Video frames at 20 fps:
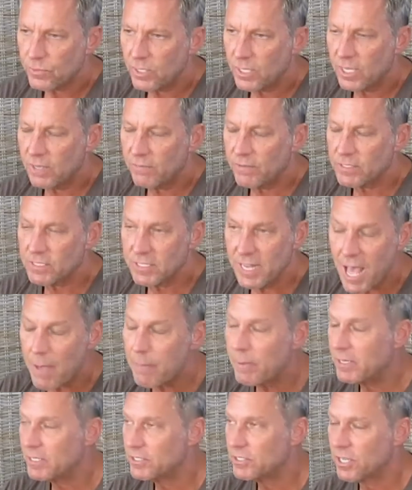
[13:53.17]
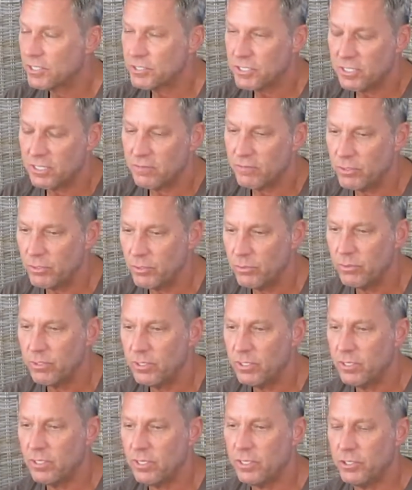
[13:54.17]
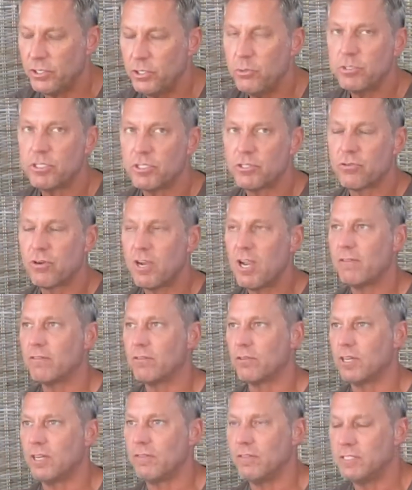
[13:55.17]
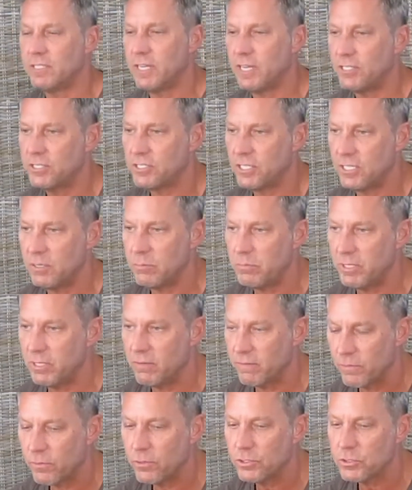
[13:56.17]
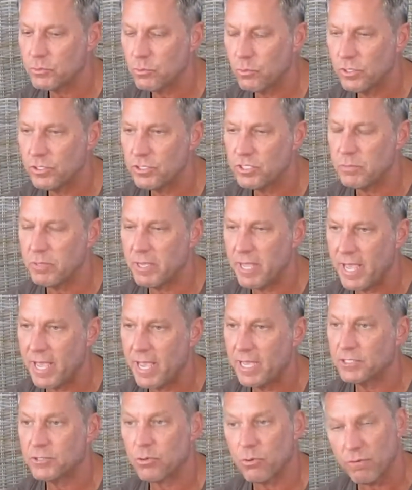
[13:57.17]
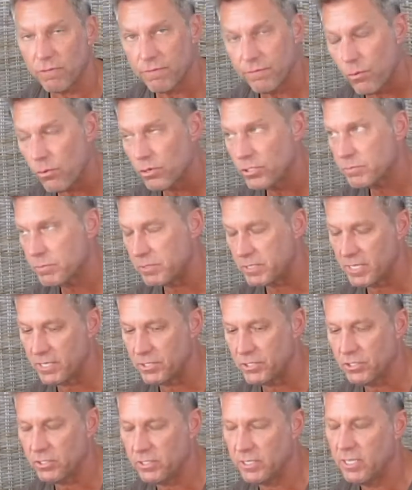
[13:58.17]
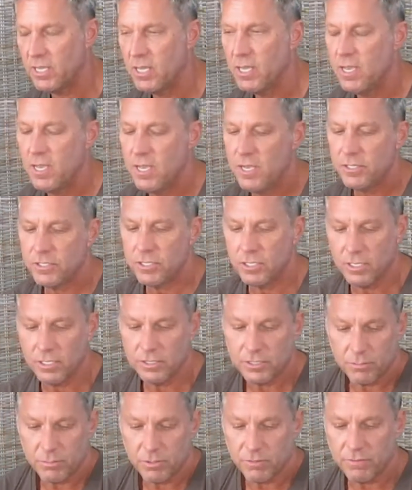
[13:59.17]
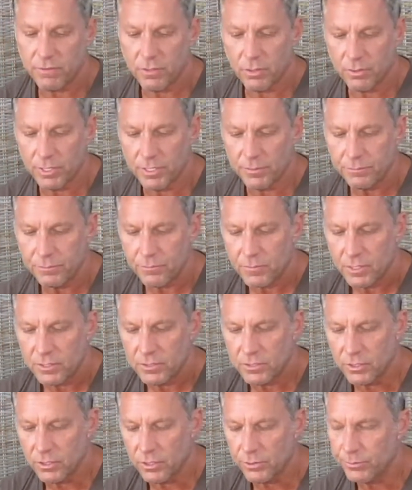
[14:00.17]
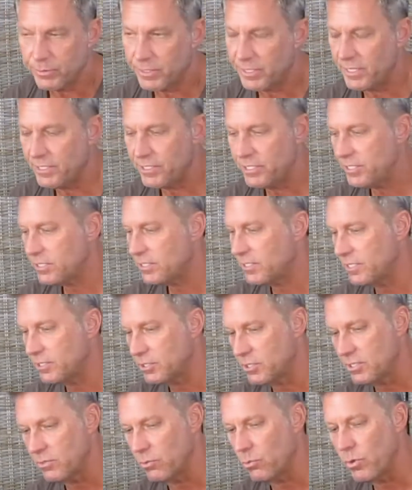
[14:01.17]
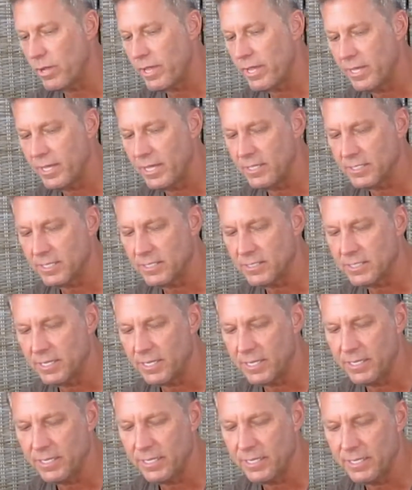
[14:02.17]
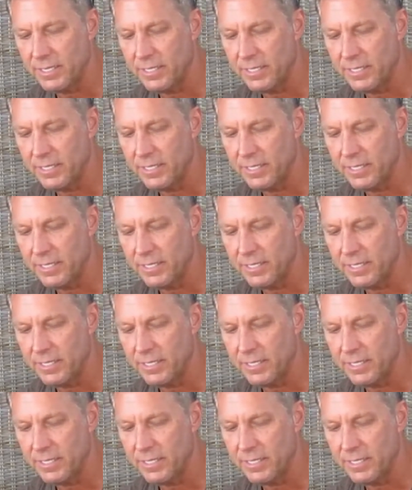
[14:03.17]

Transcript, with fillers: if it's not being discussed in interview, you as a traveler have the tendency to be the first one to be asked or forced potentially to, to be floated. So it just is the way, as I say, it